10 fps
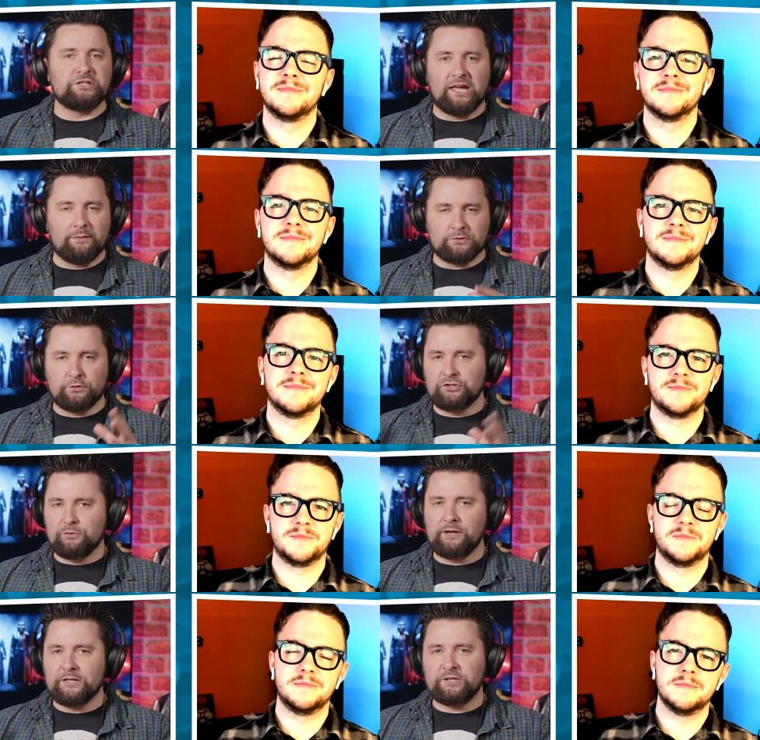Speaker 1: game. So
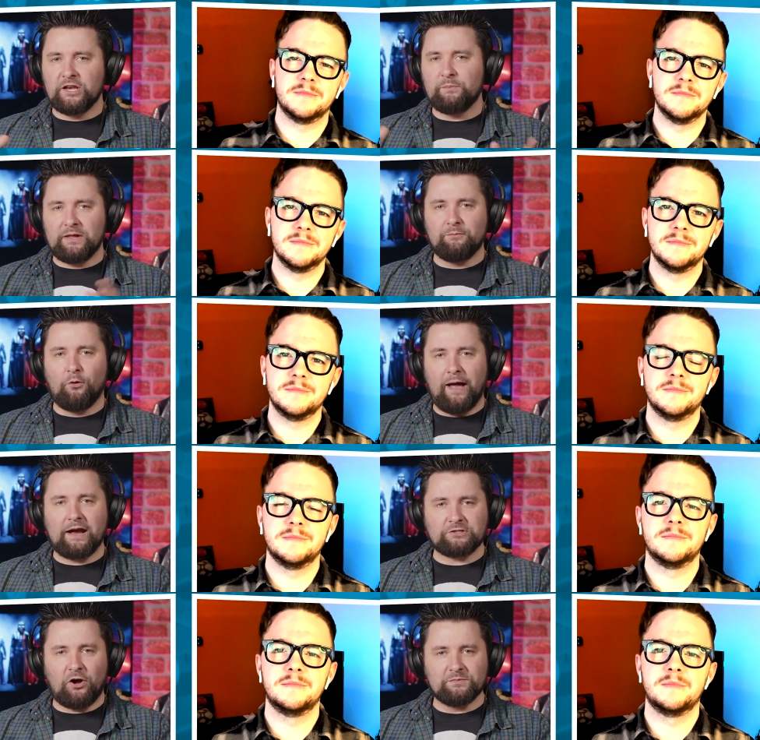assumedly it's going to be a more
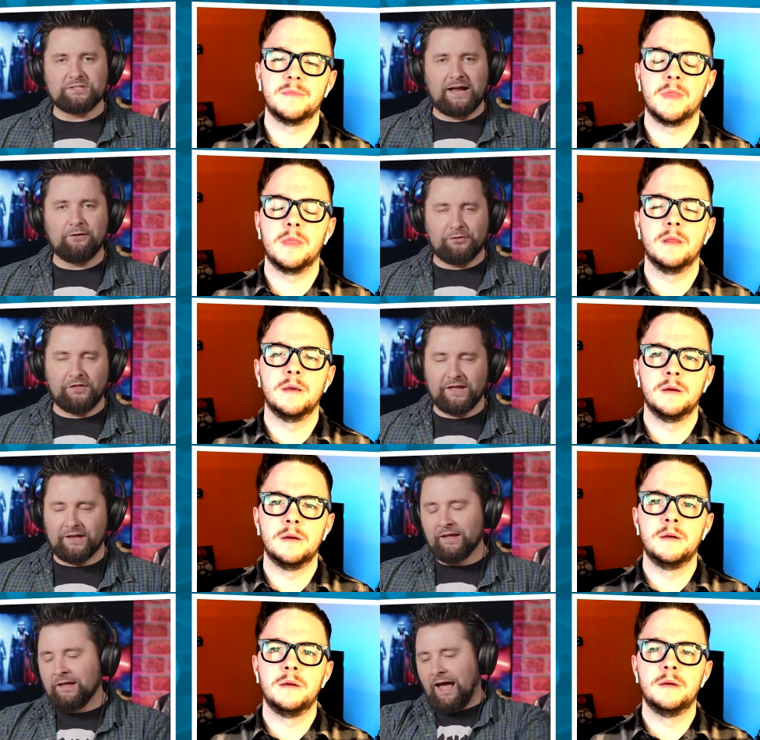XCOM style
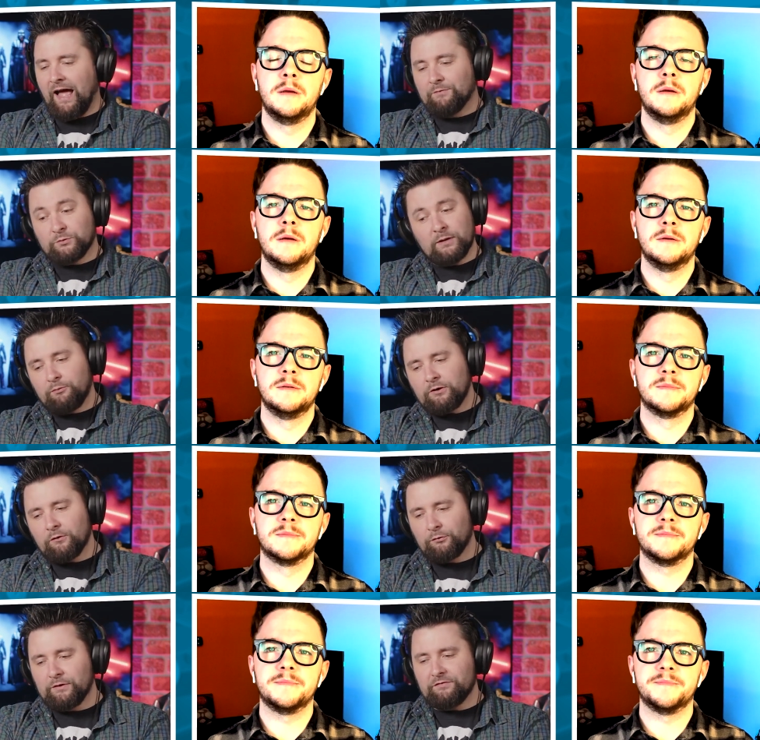thing. Um, so we can break all
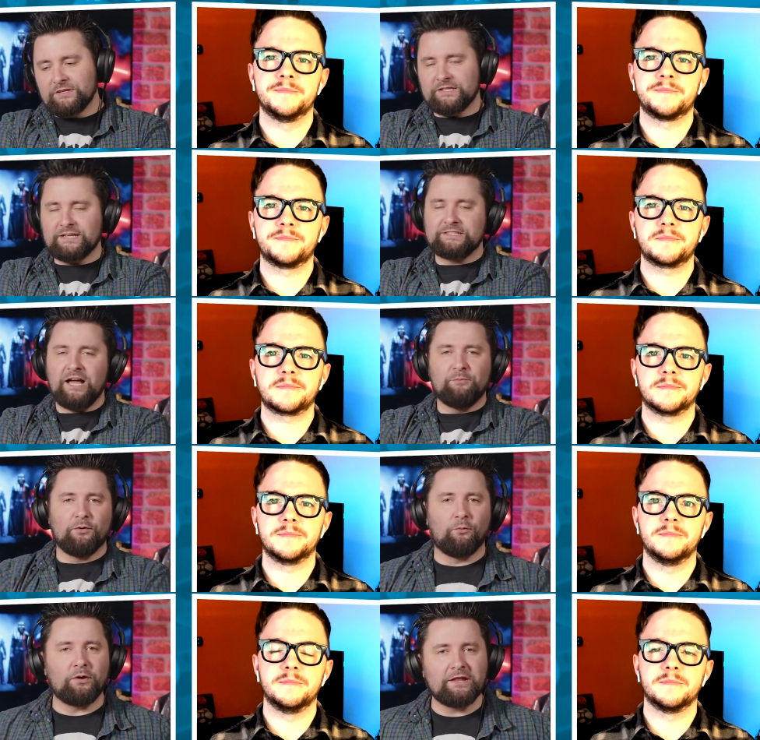three of these things down,
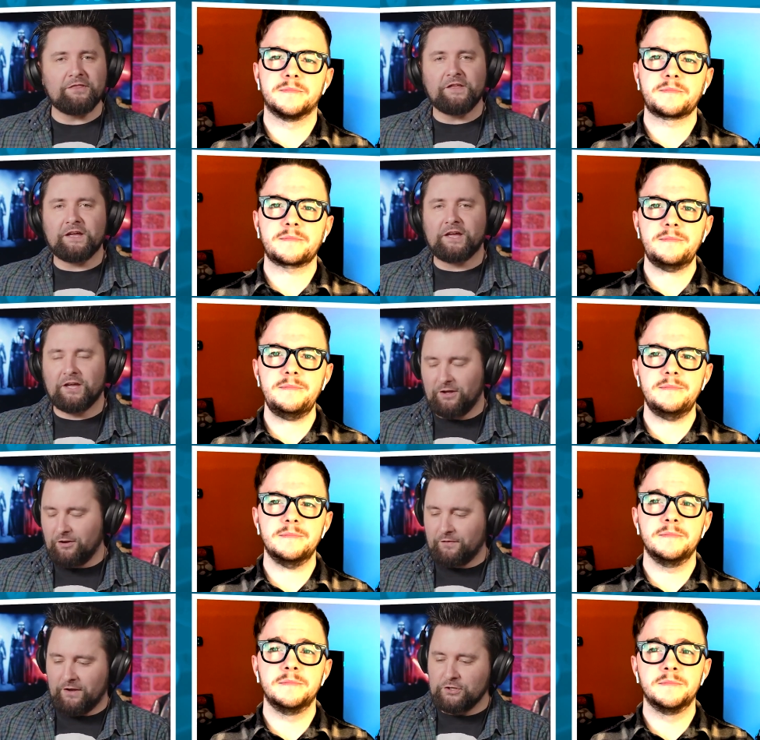but what do you think
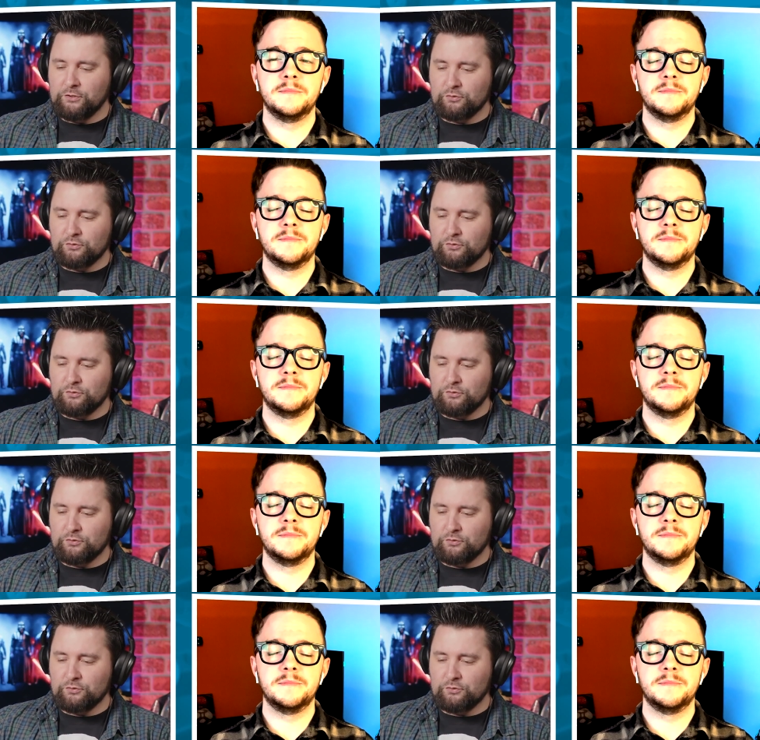of new